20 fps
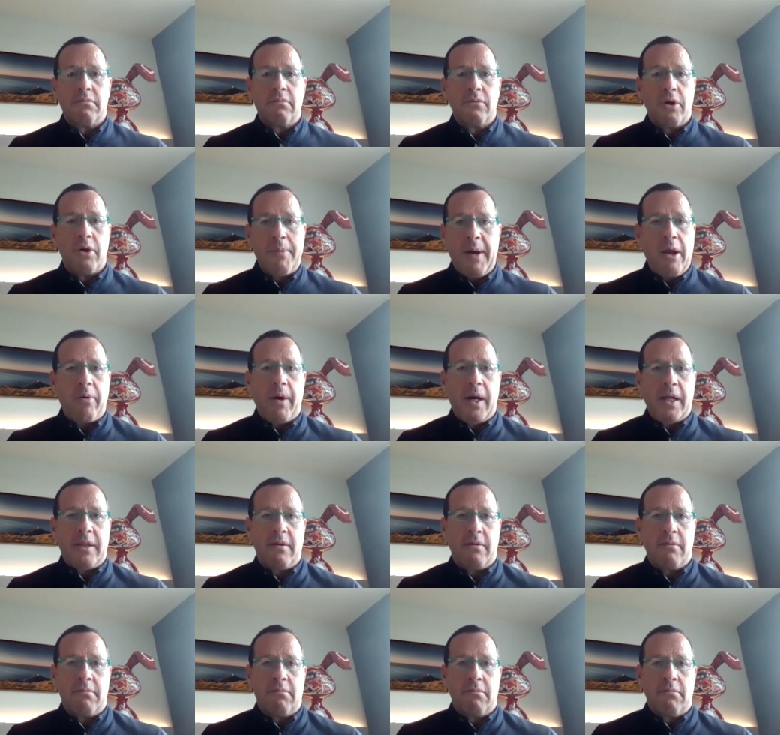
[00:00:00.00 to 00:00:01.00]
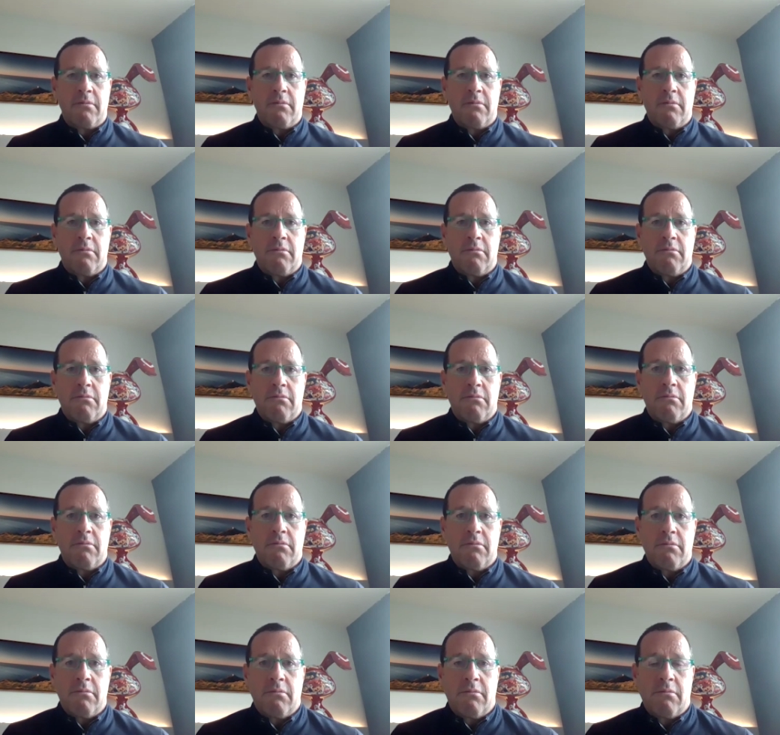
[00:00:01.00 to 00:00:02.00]
no matter what.
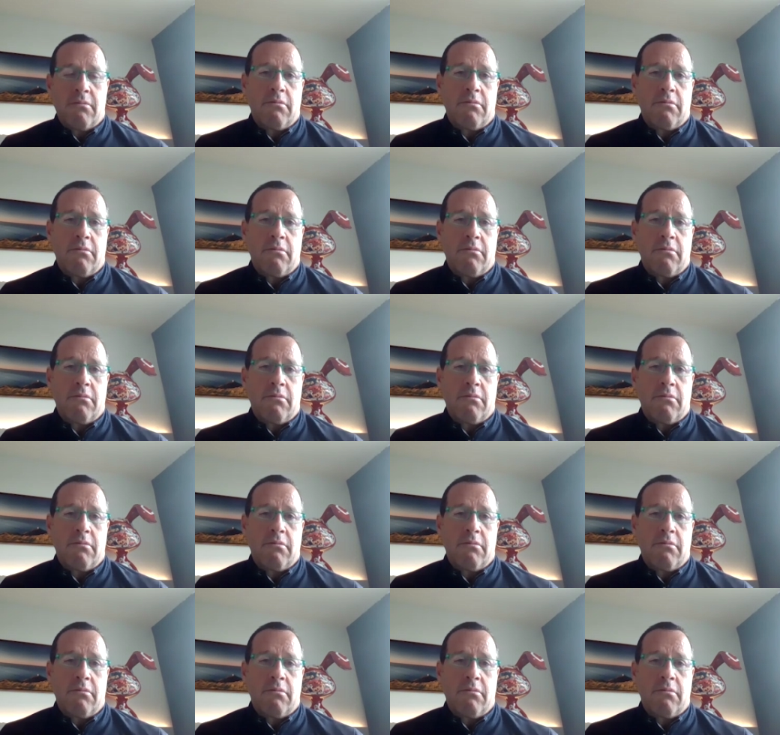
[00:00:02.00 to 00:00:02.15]
Wow,